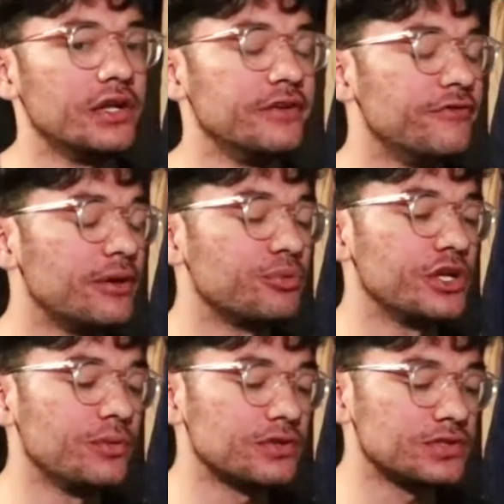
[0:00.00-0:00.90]
defend
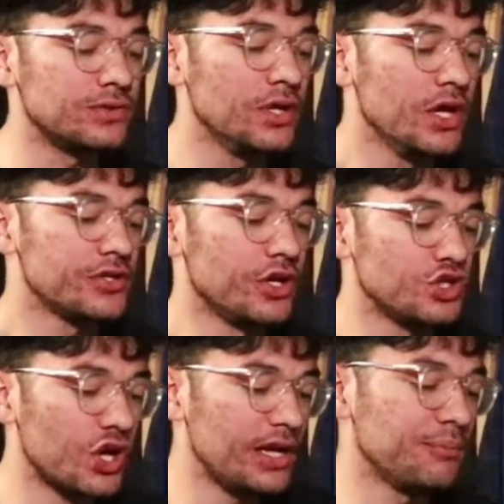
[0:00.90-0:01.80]
pretty well too. So
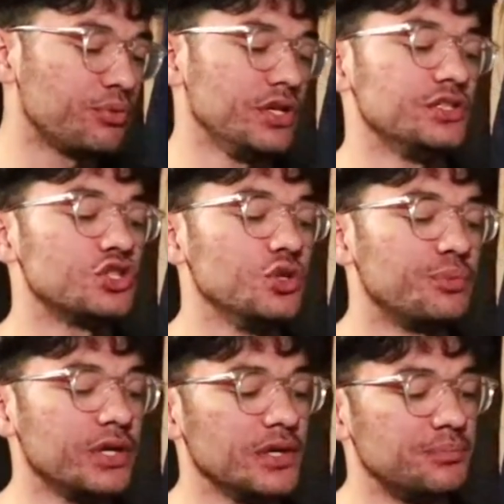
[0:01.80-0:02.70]
you're trading two
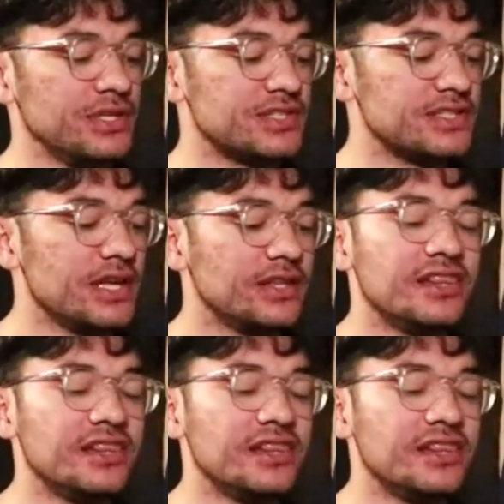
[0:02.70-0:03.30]
pretty good pieces.